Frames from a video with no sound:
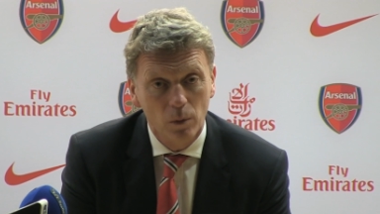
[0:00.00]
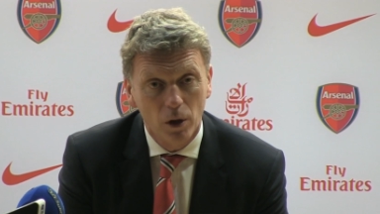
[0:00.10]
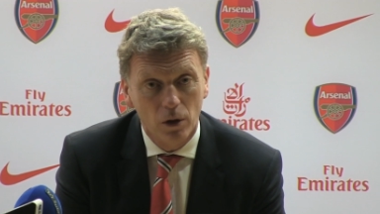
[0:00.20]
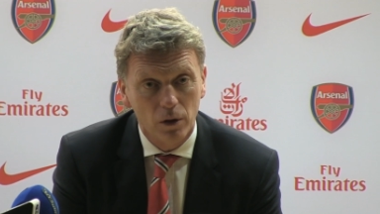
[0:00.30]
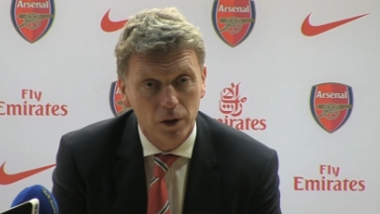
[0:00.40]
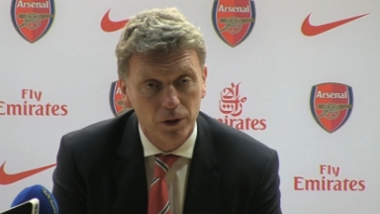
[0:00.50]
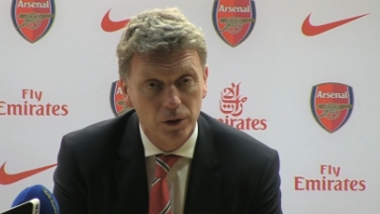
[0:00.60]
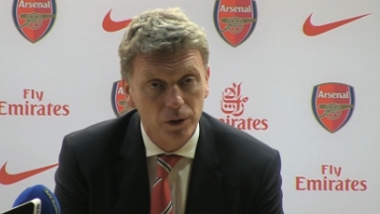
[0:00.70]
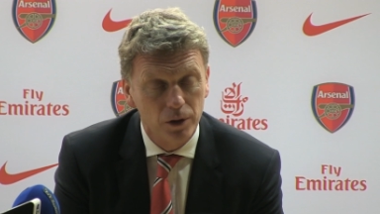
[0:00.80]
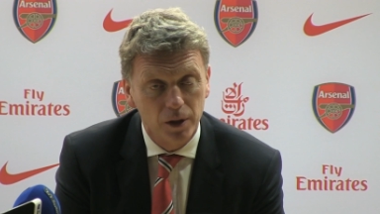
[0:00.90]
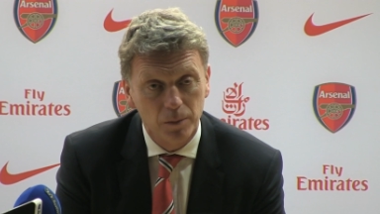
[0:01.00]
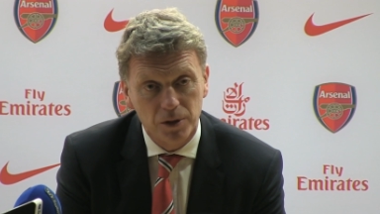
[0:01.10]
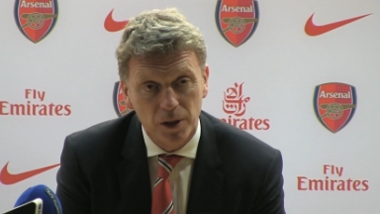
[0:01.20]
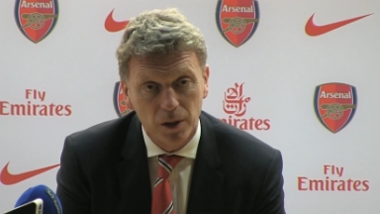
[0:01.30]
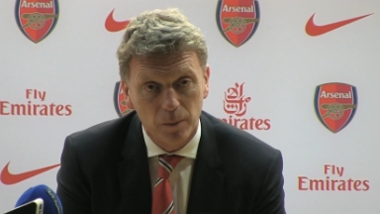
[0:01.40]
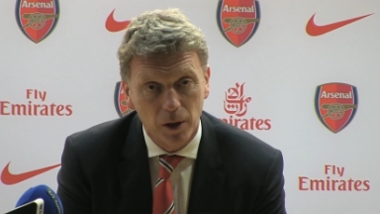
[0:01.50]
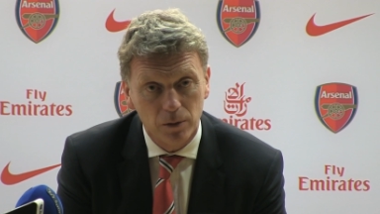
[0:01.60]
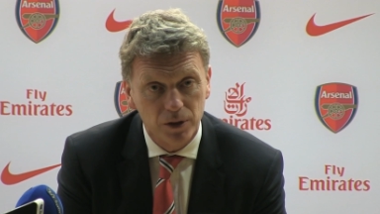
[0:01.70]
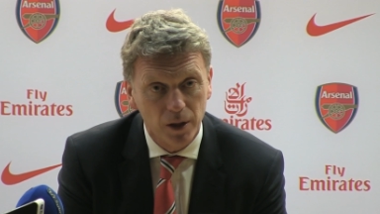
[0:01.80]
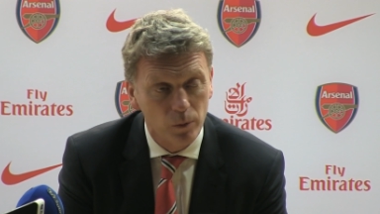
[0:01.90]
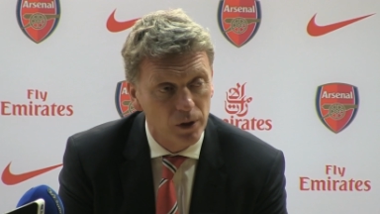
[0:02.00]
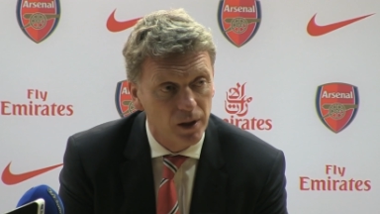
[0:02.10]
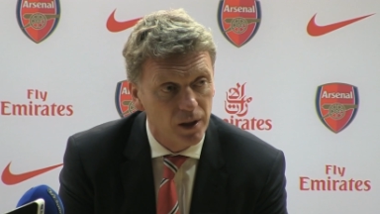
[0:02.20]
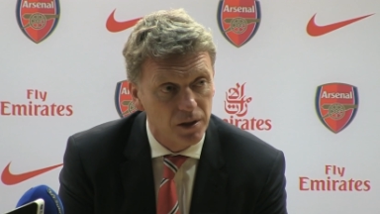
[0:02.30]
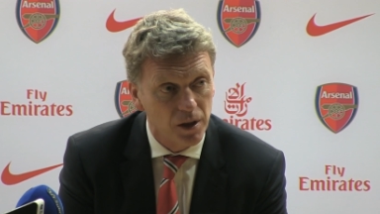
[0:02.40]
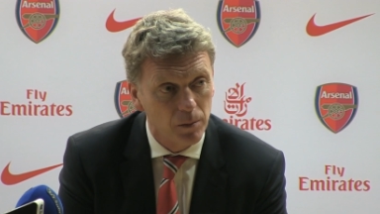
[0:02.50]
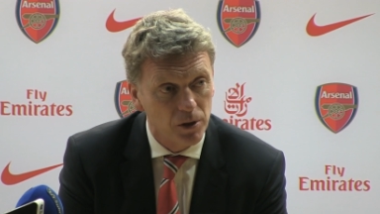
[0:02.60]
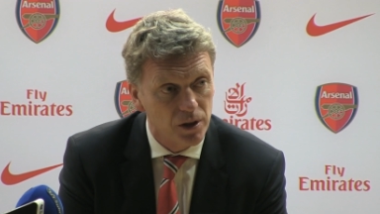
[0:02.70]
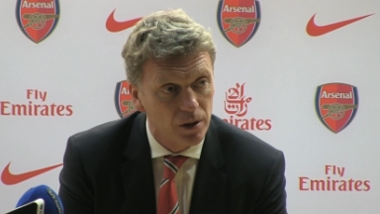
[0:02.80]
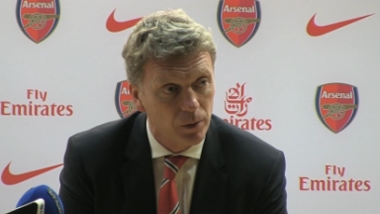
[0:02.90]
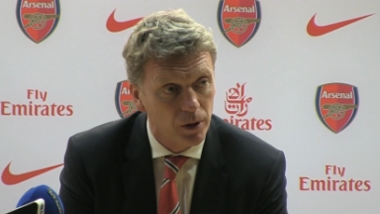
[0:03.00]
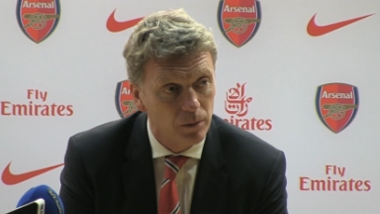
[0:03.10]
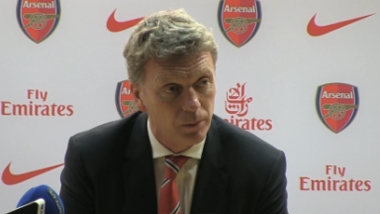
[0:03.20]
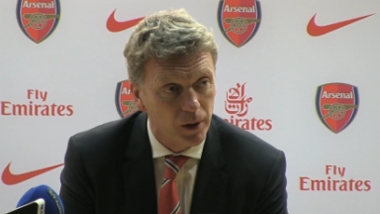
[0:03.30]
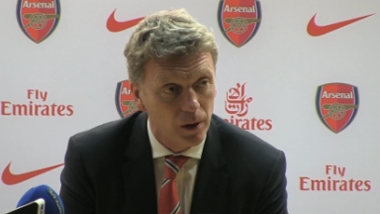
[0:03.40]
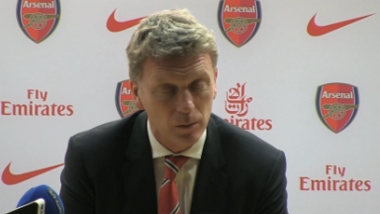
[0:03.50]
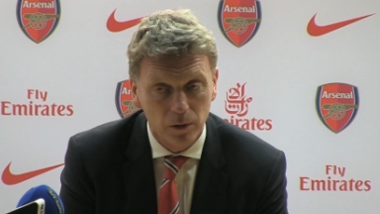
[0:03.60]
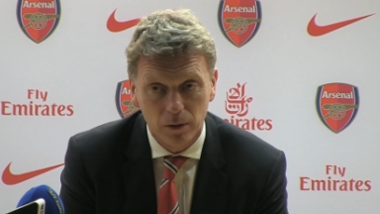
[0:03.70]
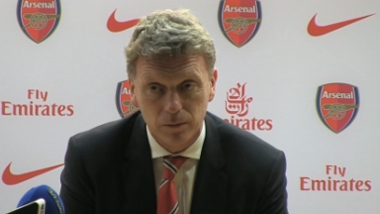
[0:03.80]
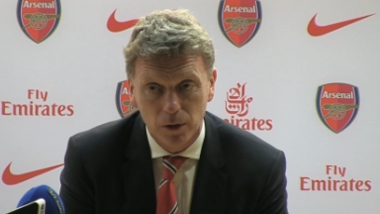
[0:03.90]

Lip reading: Well, all I can do, I keep saying it, but I'll try and win the next game and see if we can pick it up.